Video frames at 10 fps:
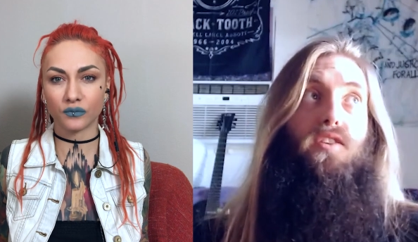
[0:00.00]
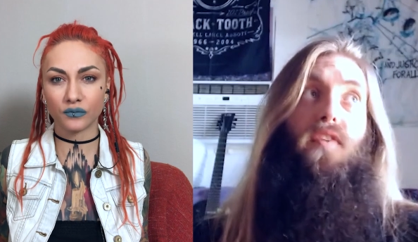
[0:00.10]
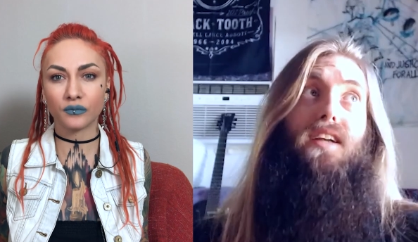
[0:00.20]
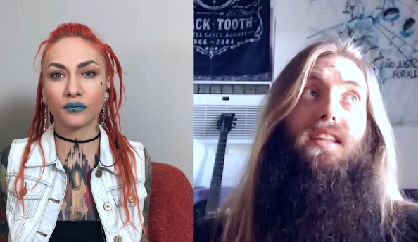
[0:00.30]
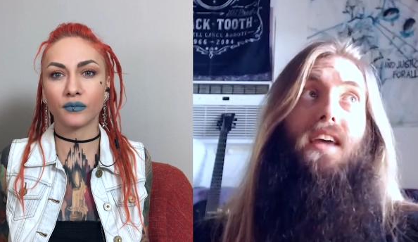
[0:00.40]
Speaker 1: it's
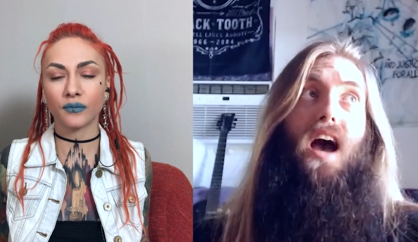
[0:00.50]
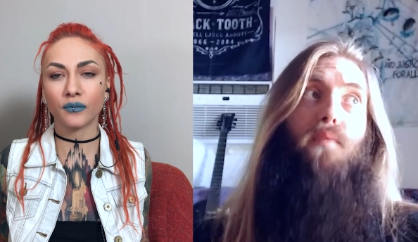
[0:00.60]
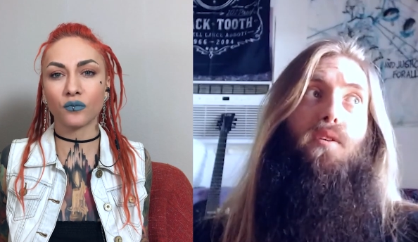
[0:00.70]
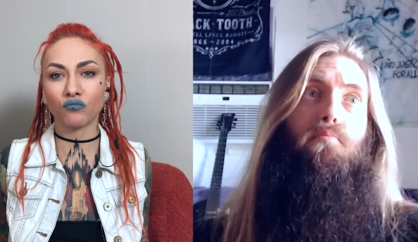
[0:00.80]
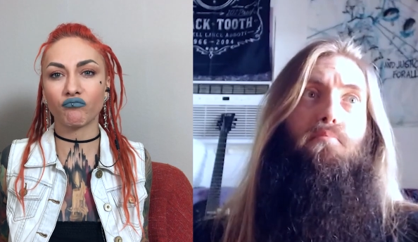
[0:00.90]
affected the
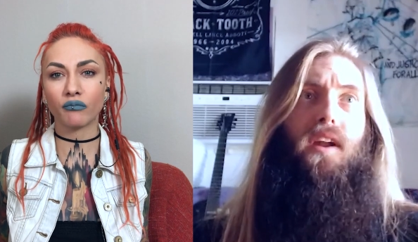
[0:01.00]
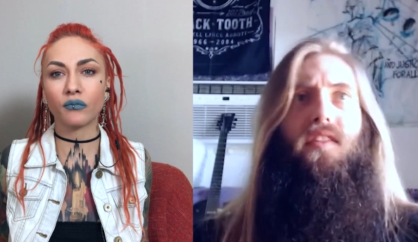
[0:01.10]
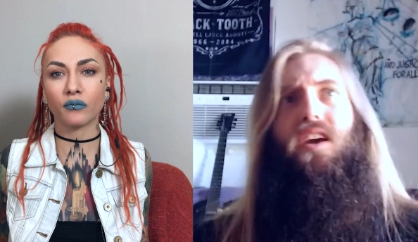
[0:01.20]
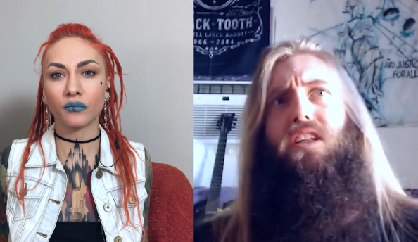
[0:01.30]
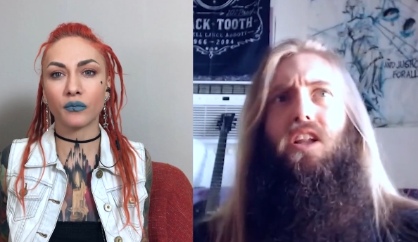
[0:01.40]
album, but
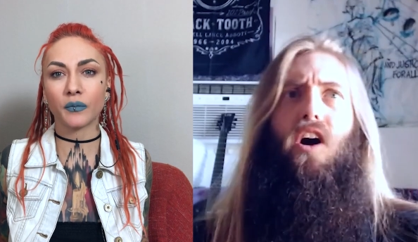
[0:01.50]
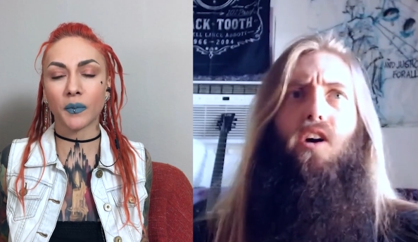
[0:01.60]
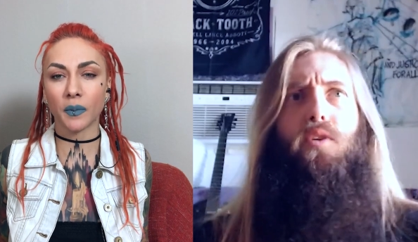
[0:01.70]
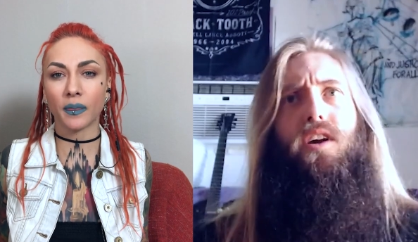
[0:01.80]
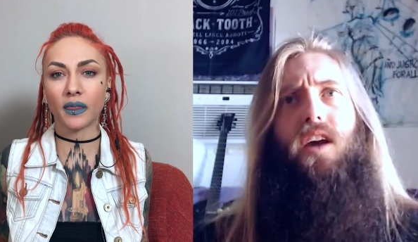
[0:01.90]
I think in the
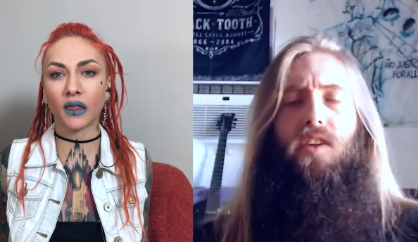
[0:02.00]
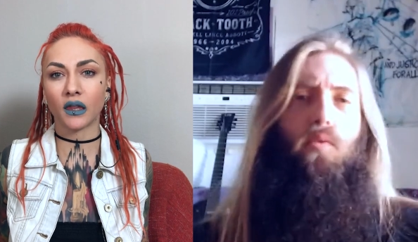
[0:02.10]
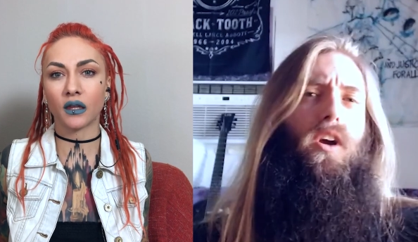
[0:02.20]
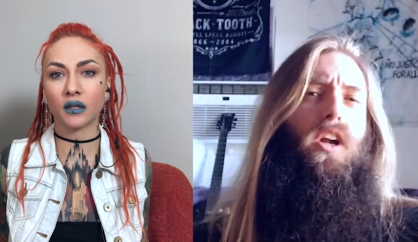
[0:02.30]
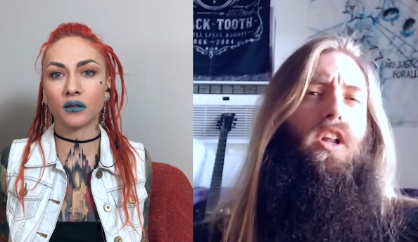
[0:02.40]
long run, I
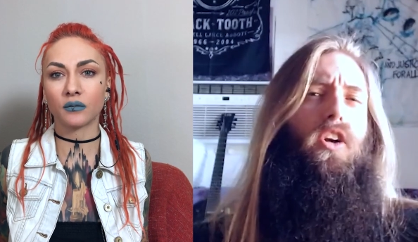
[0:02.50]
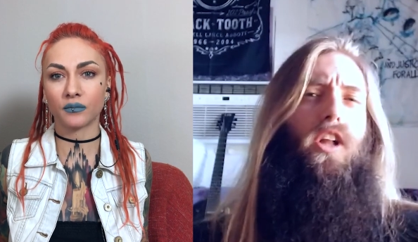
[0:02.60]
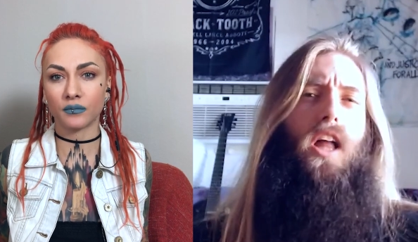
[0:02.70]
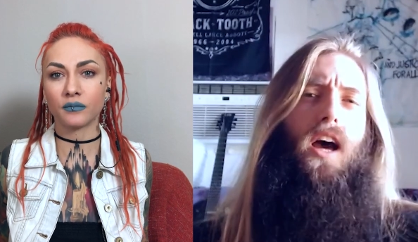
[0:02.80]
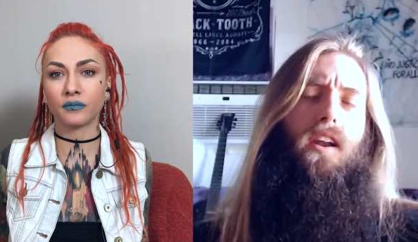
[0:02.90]
think we're going to
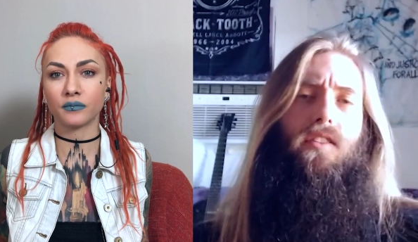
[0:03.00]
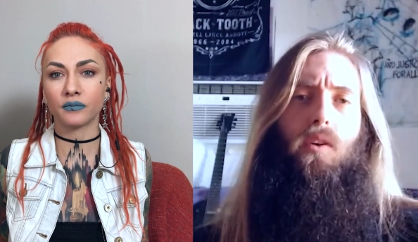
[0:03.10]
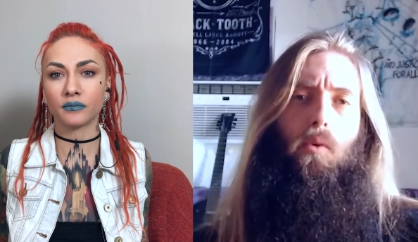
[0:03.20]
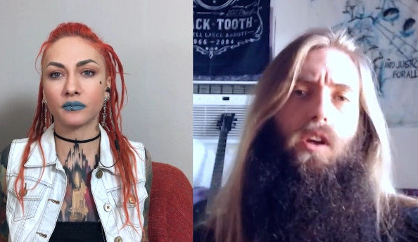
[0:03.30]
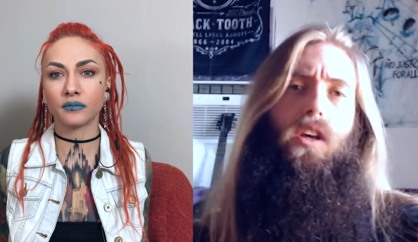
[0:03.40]
learn a lot and I
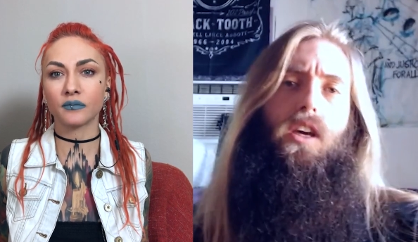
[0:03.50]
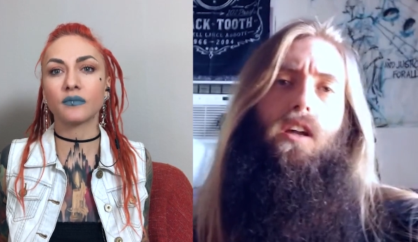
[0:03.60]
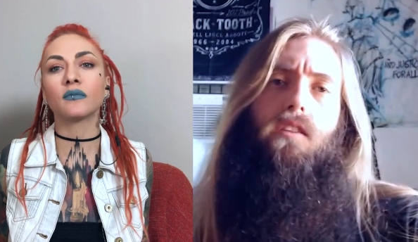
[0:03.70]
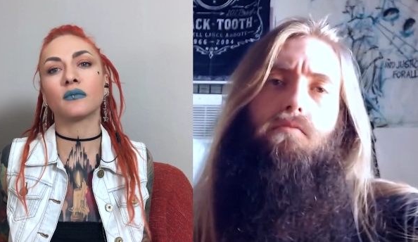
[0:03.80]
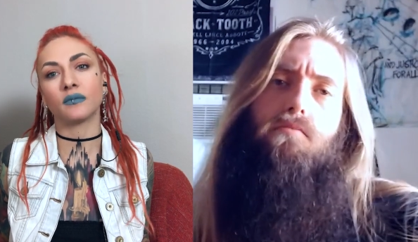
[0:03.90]
think we're going to
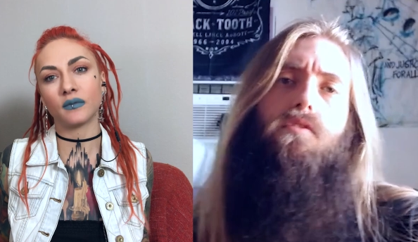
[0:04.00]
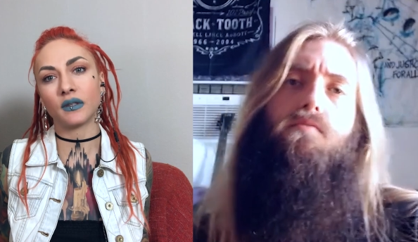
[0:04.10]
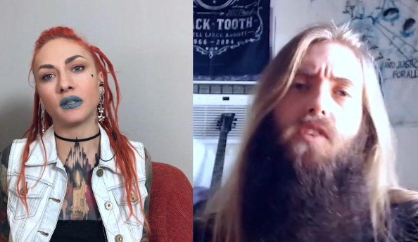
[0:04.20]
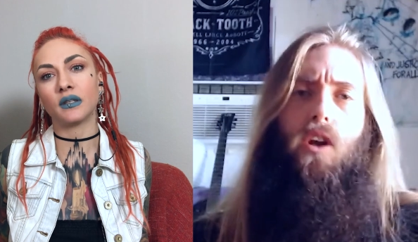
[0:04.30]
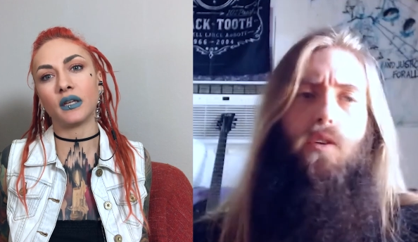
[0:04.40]
get,
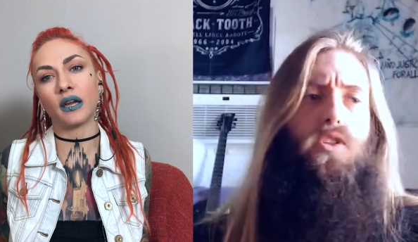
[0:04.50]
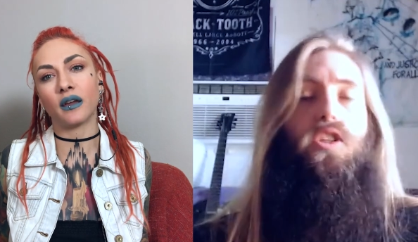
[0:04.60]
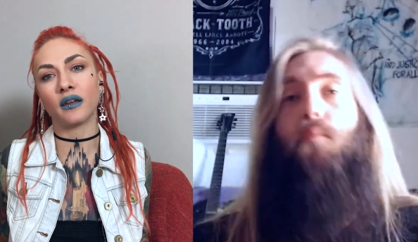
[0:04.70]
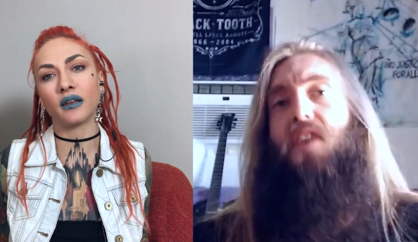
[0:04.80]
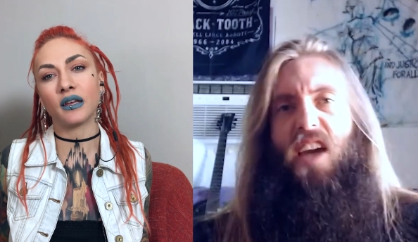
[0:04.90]
Speaker 2: yeah. you know,
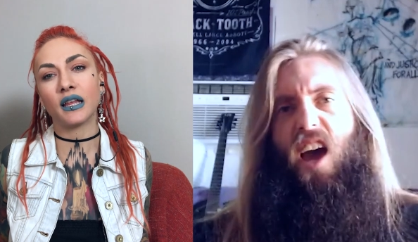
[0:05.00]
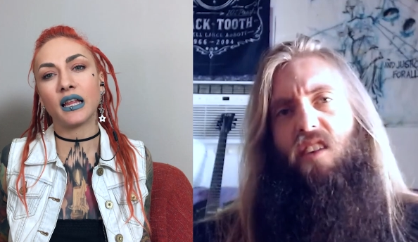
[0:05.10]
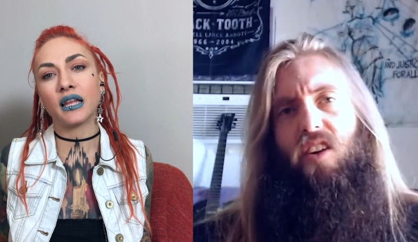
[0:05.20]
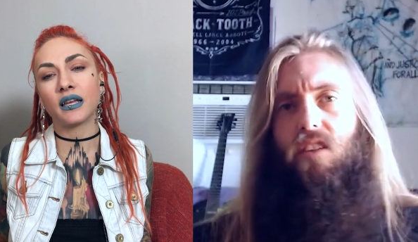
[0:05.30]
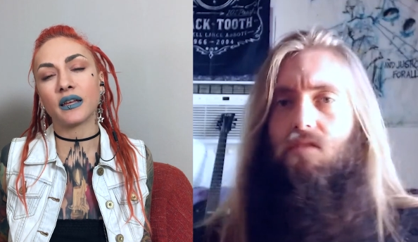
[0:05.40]
something
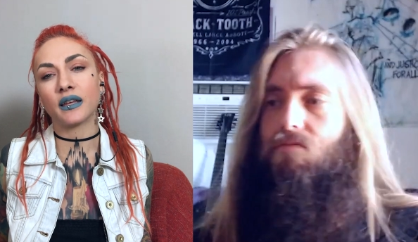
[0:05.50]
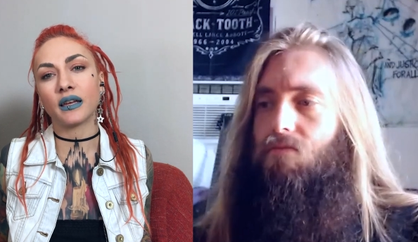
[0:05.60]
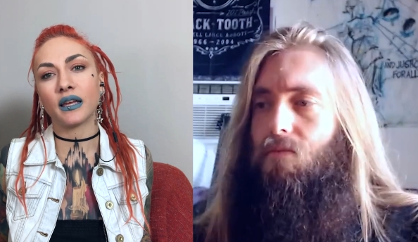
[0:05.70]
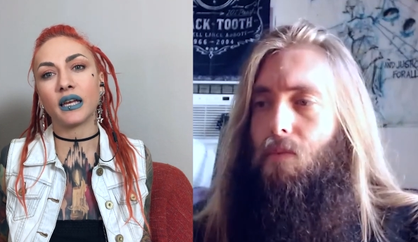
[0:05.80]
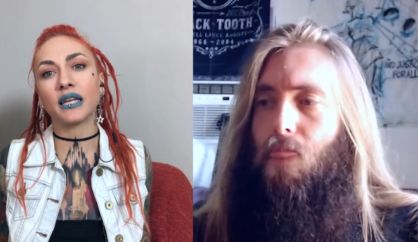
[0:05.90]
out of it.
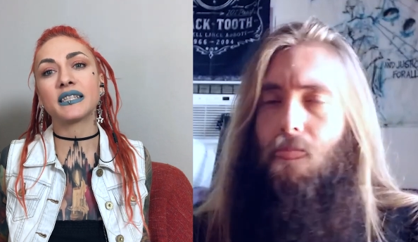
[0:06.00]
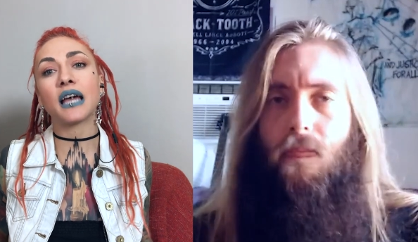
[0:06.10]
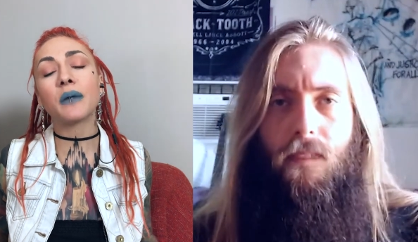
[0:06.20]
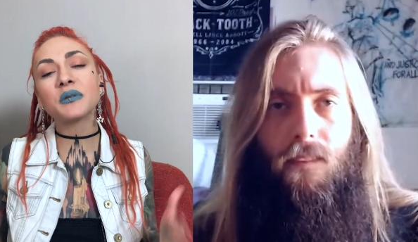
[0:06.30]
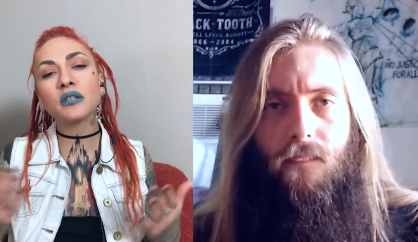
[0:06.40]
It's
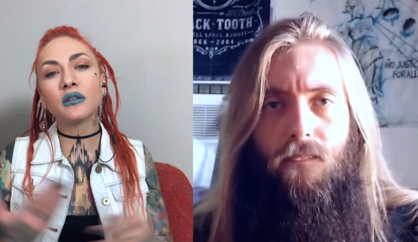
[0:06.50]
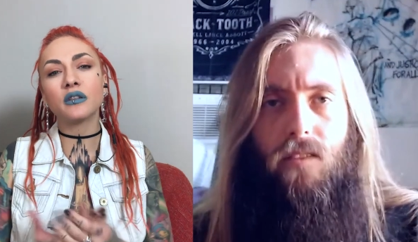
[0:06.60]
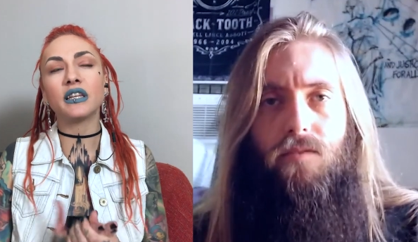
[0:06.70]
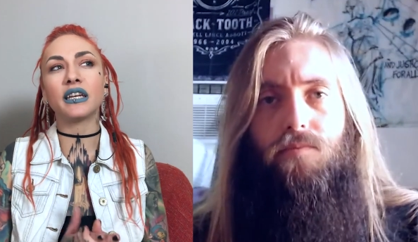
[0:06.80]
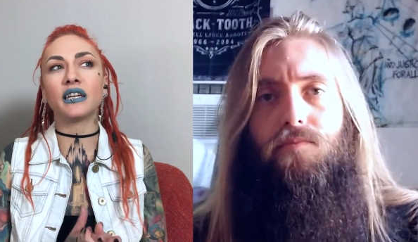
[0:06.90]
absolutely,
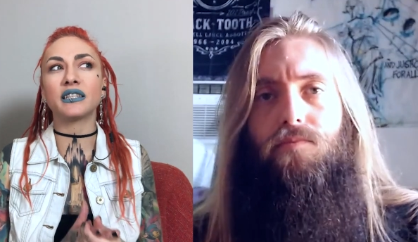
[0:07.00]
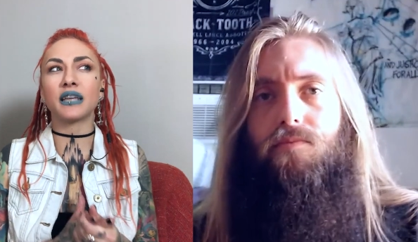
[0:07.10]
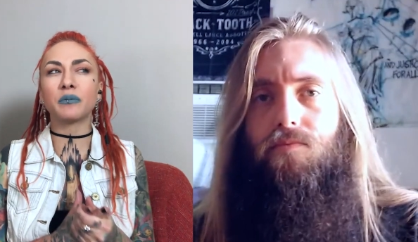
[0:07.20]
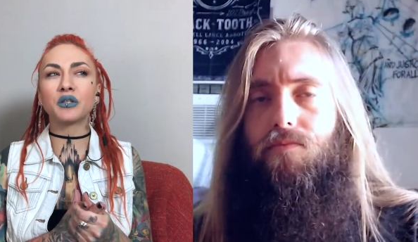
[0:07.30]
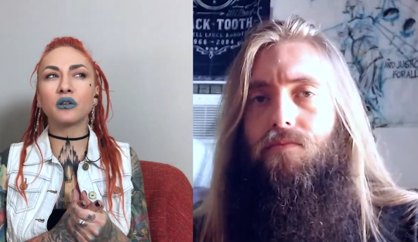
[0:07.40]
it's
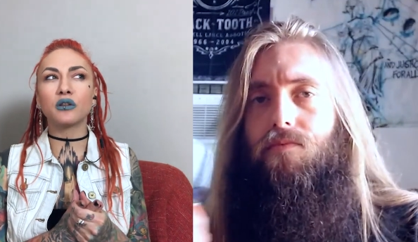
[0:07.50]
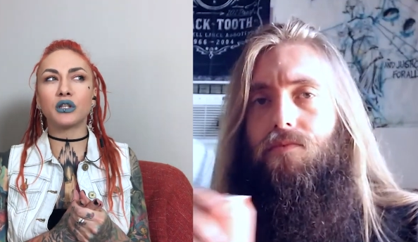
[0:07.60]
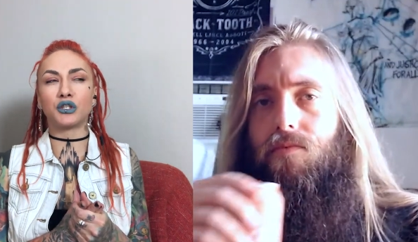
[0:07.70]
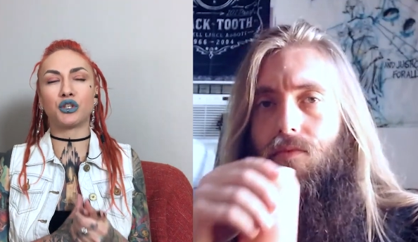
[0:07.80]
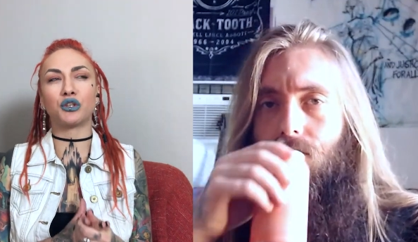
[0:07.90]
absolutely
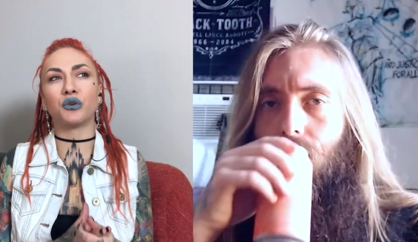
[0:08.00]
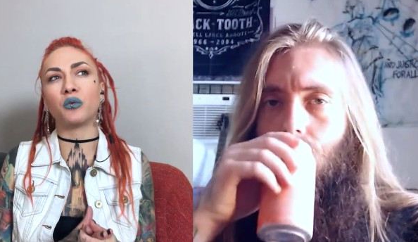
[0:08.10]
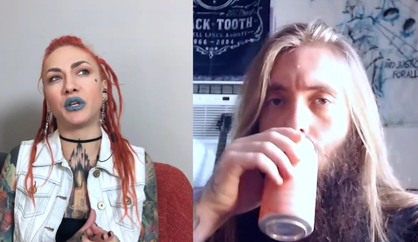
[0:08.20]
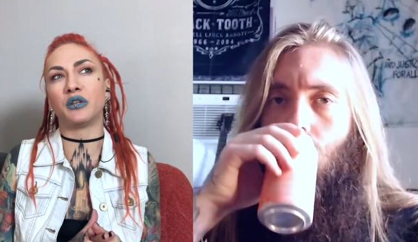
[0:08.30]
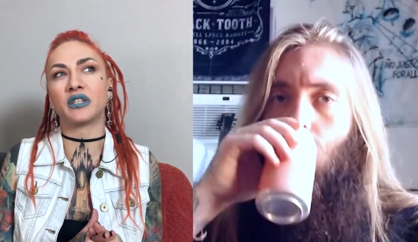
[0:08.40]
true what
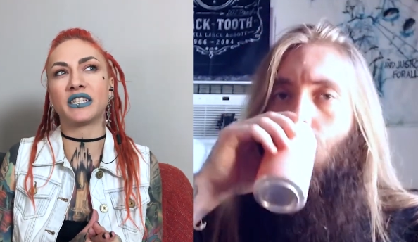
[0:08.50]
you're